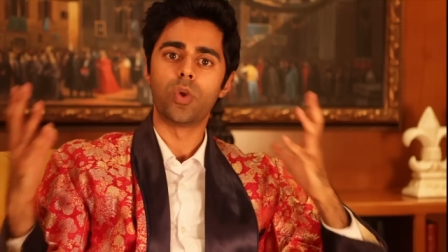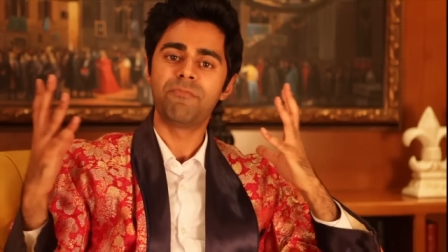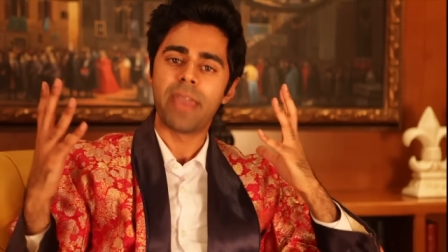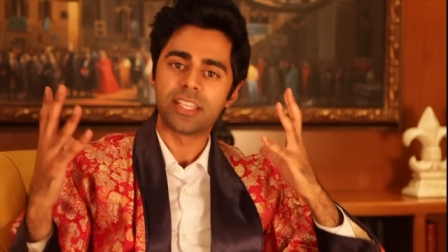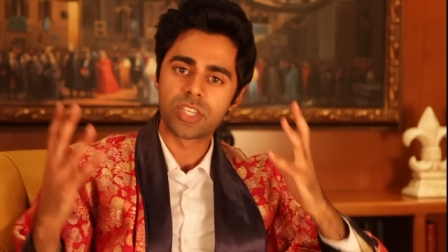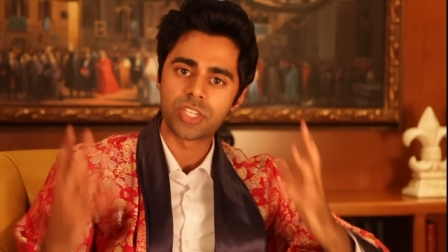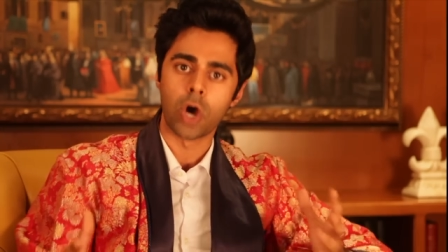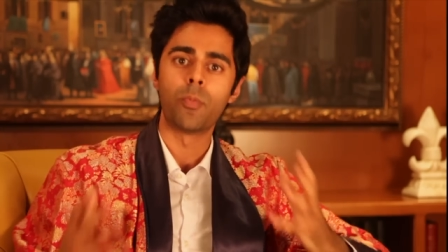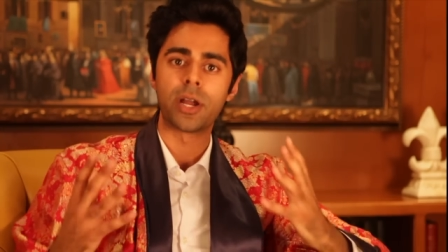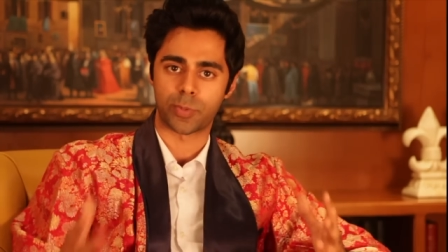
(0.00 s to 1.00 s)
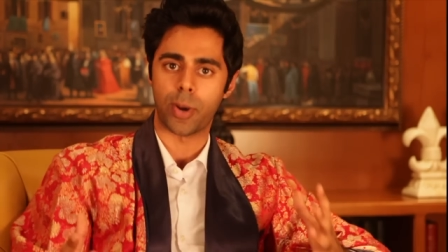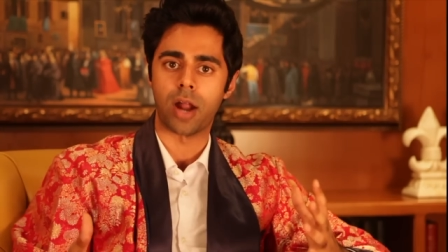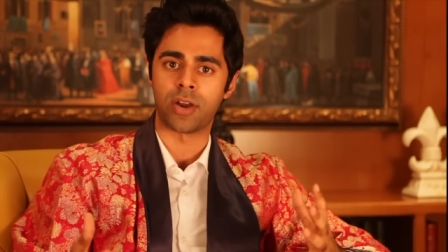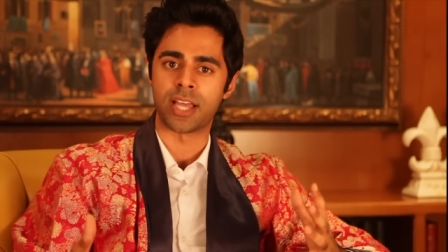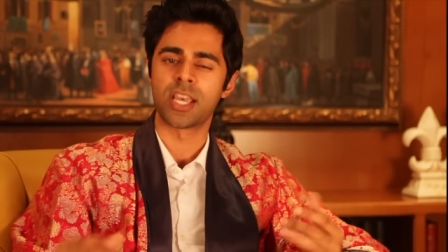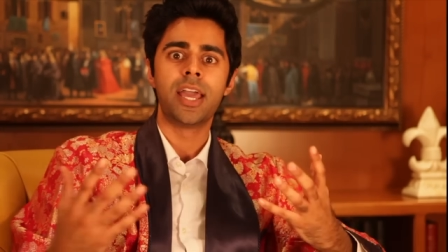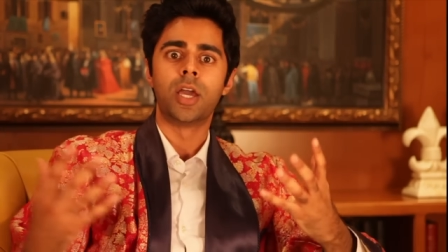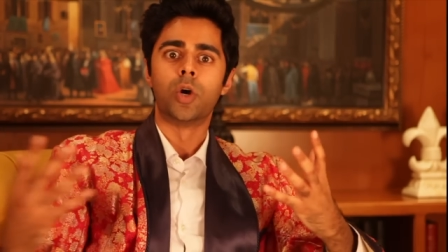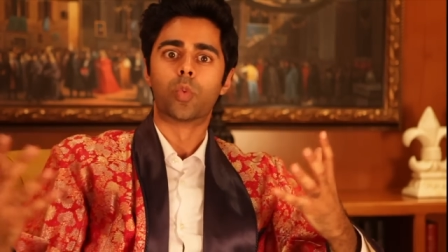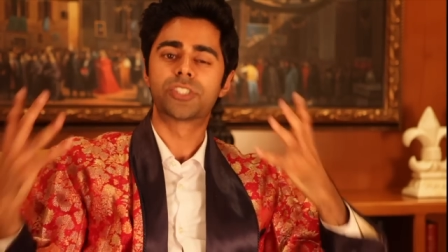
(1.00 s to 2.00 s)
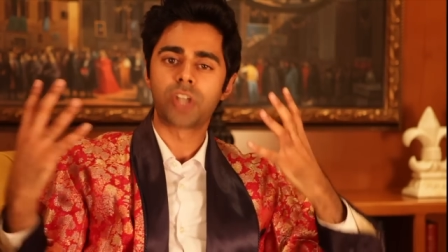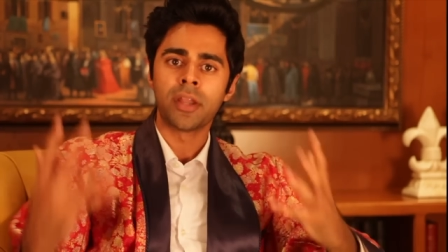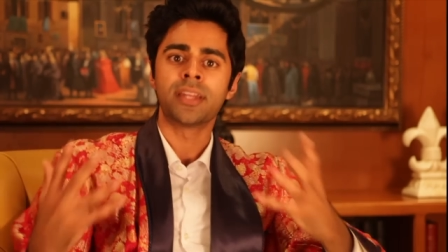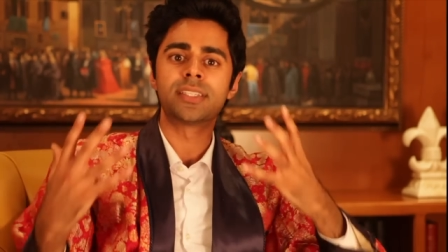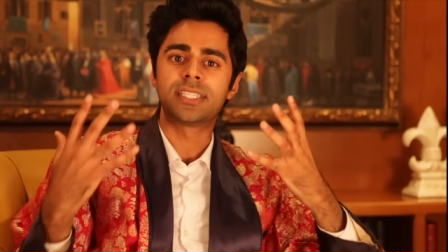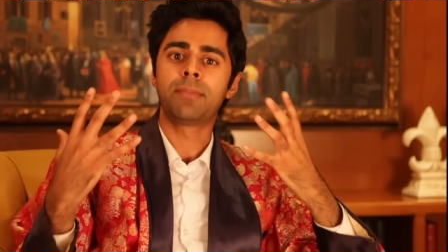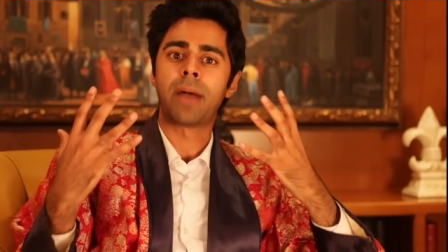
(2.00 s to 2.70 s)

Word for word: We've made so much progress. We're starting to see